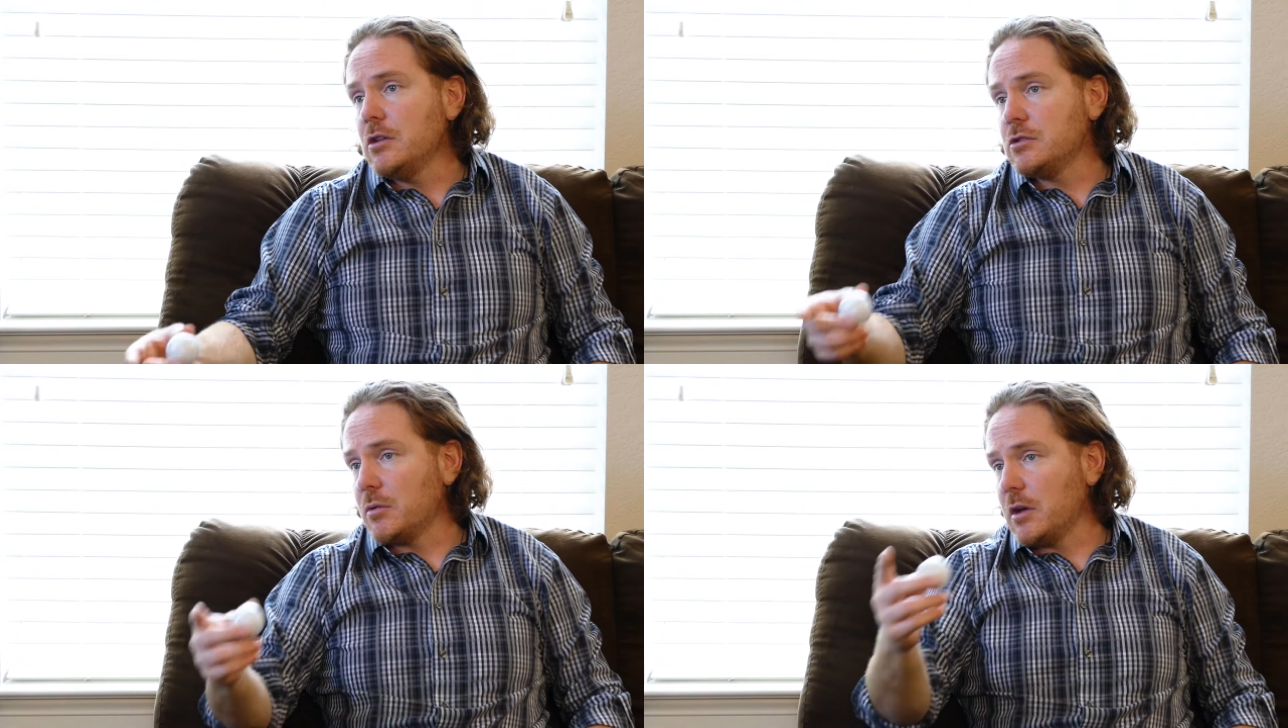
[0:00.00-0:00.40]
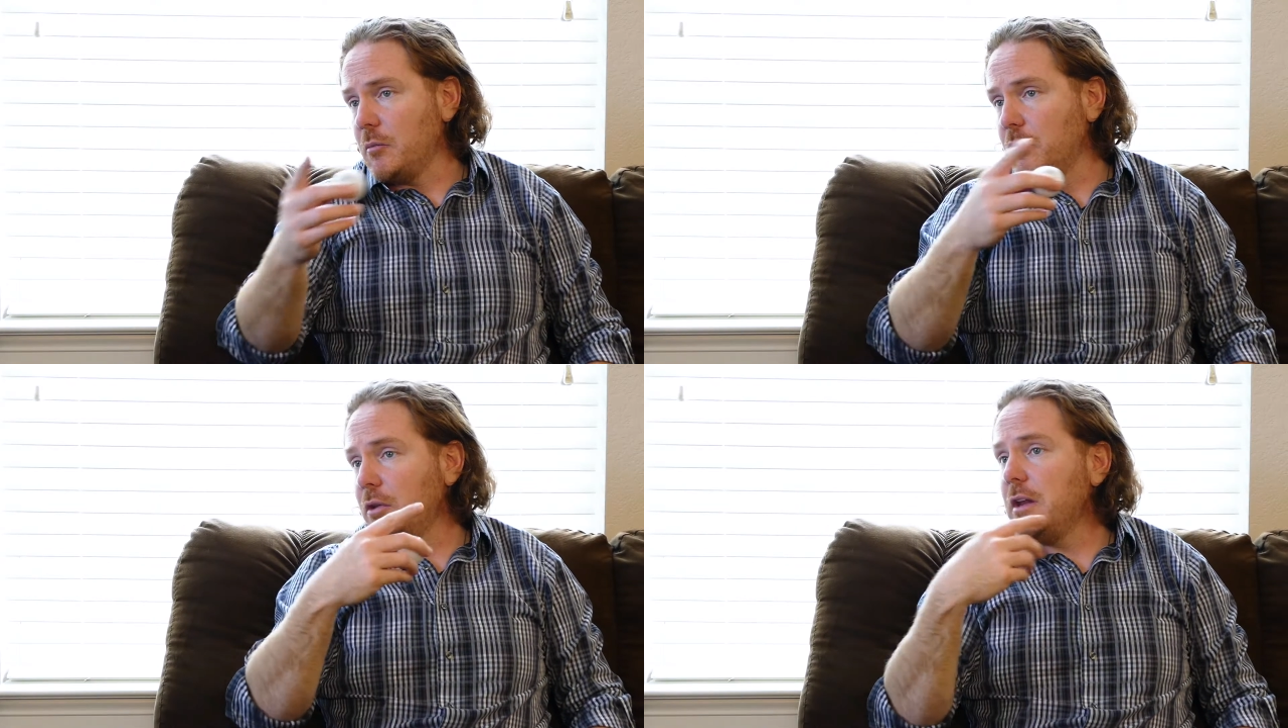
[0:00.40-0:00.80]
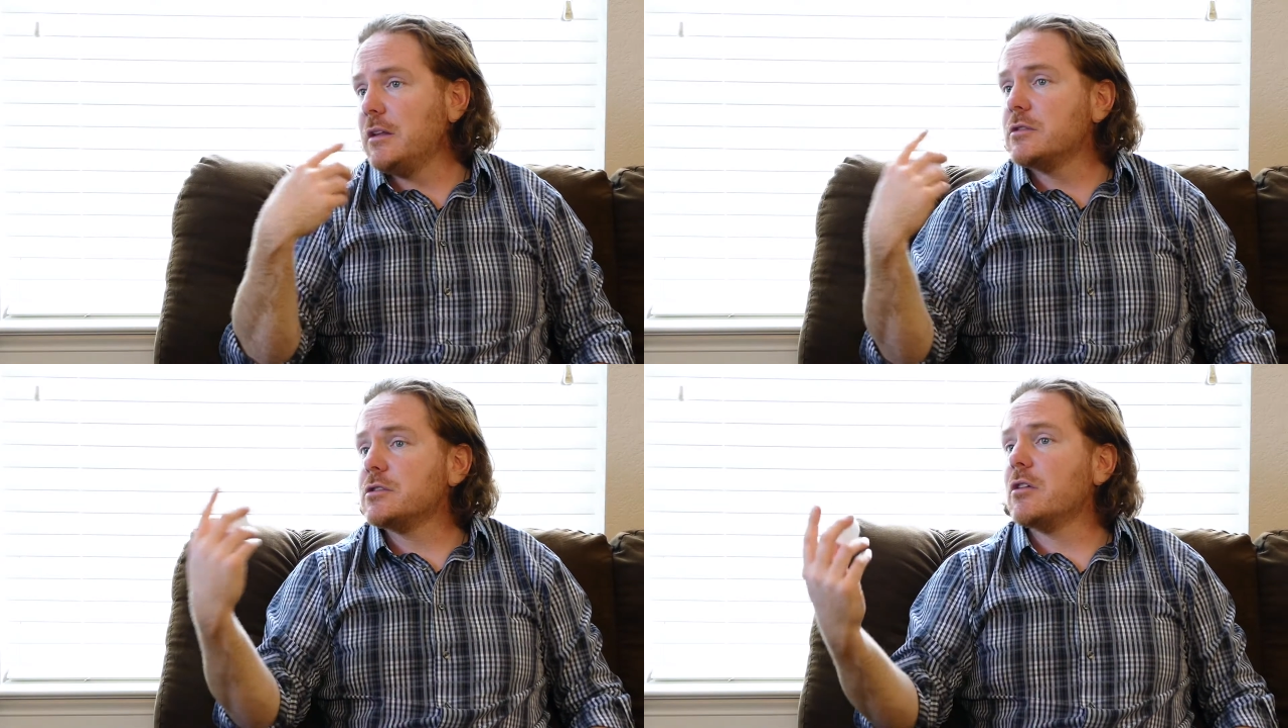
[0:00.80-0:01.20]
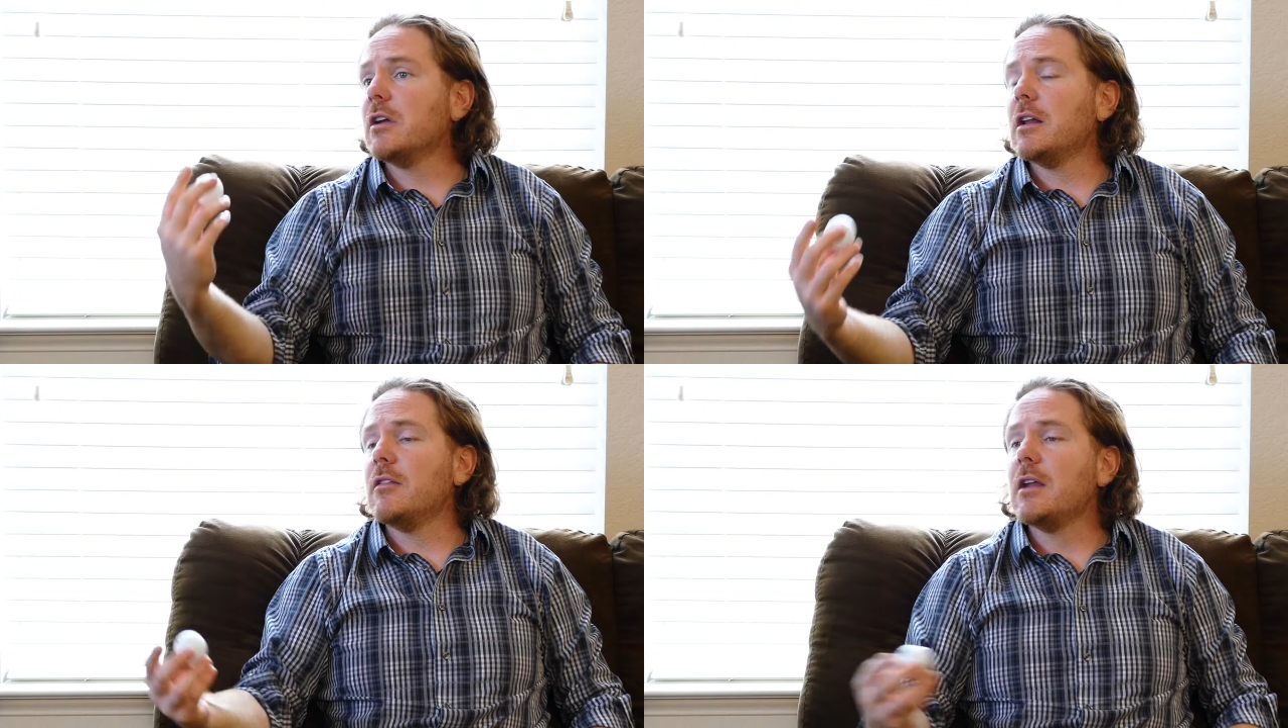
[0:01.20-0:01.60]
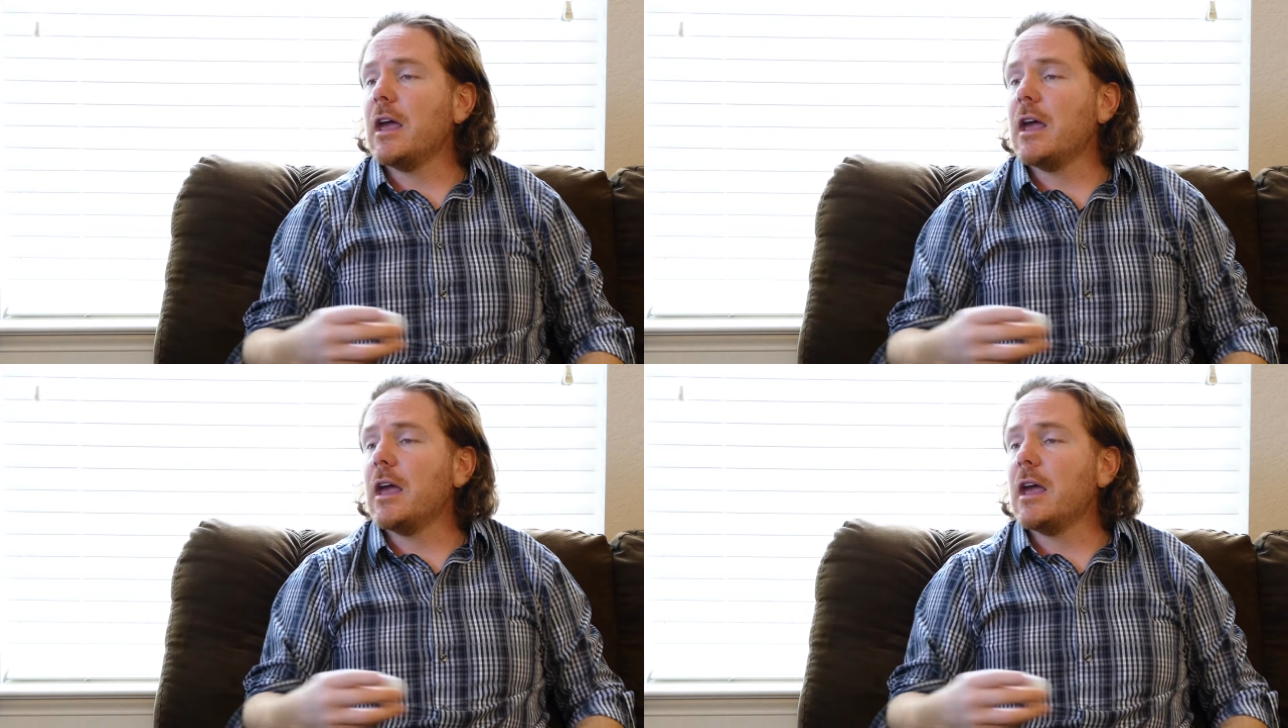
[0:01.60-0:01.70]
So we're completing the circuit, and then